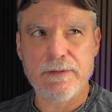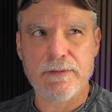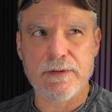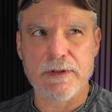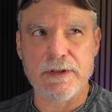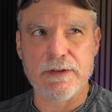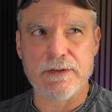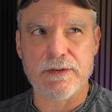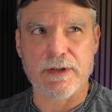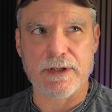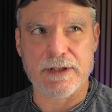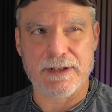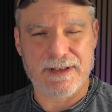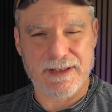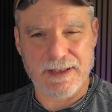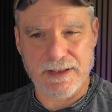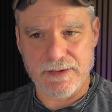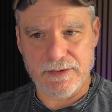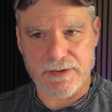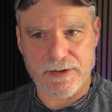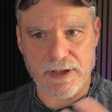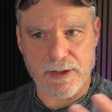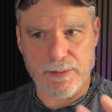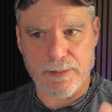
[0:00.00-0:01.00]
of these like
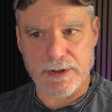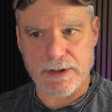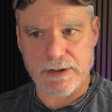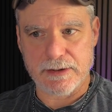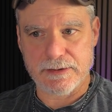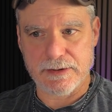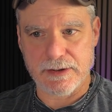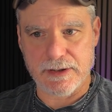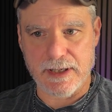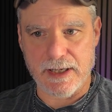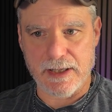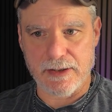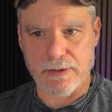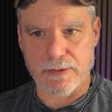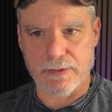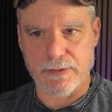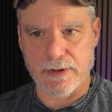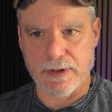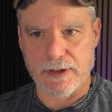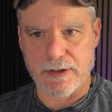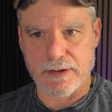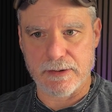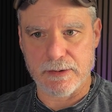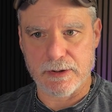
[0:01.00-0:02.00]
things coming together
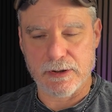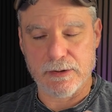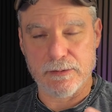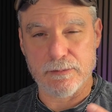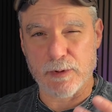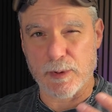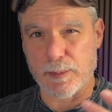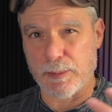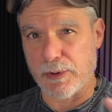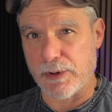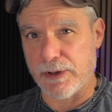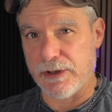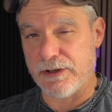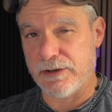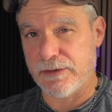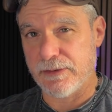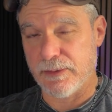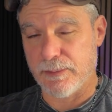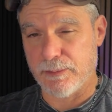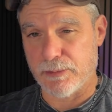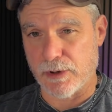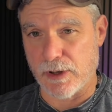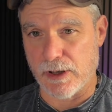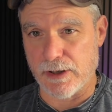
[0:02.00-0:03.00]
that could replace
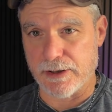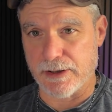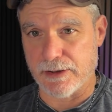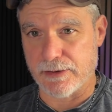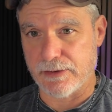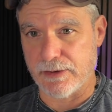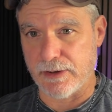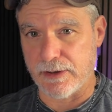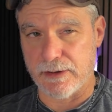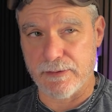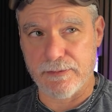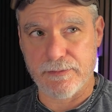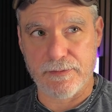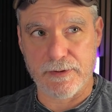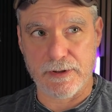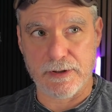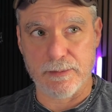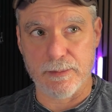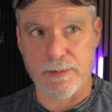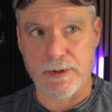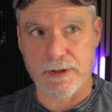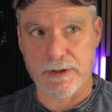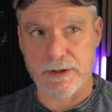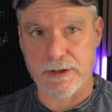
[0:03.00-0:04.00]
products, like
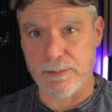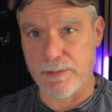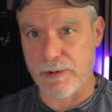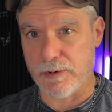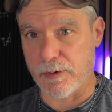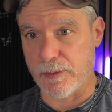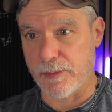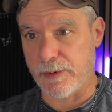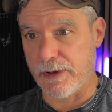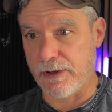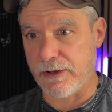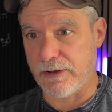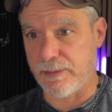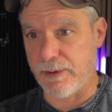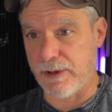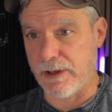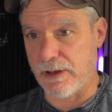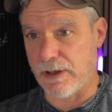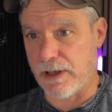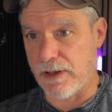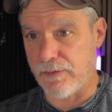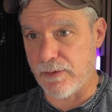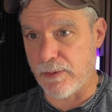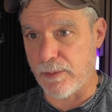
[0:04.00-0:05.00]
Figma can be replaced by
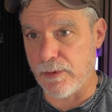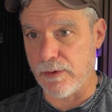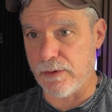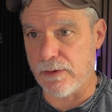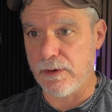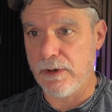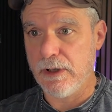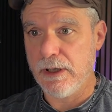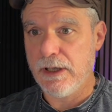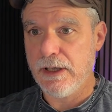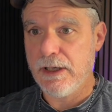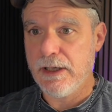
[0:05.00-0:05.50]
Lovable.